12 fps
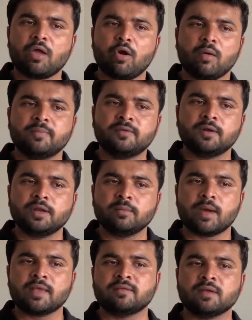have observed
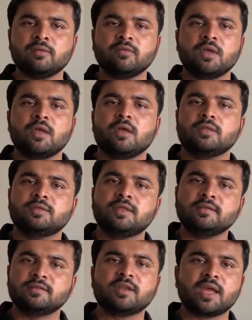in myself?
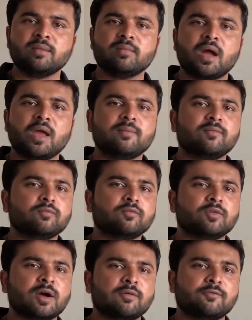This time I
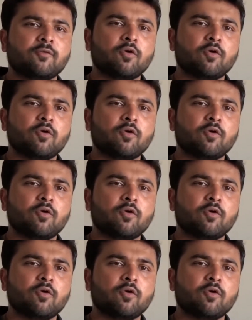am